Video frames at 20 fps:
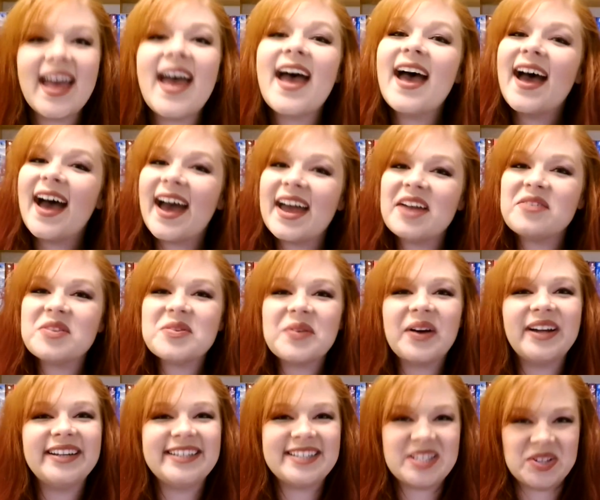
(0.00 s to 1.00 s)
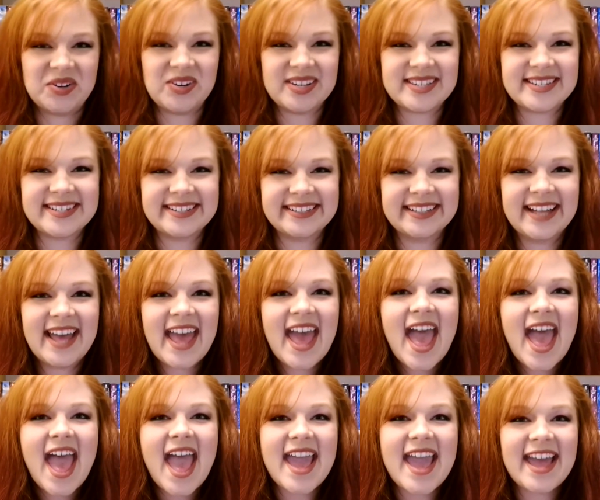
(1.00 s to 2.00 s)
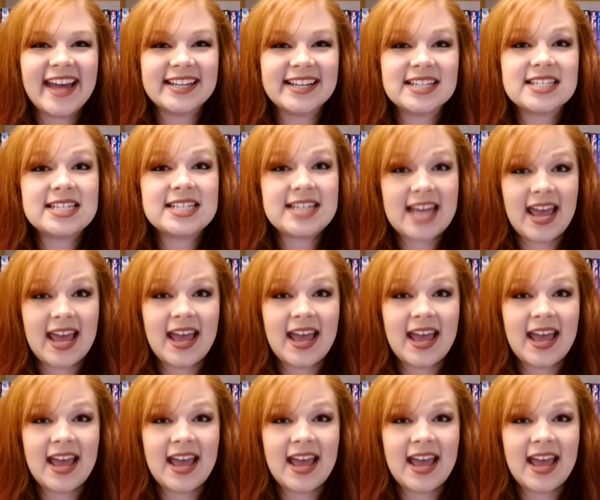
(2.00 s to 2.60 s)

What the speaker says: Hi everyone, it's Crystal, and today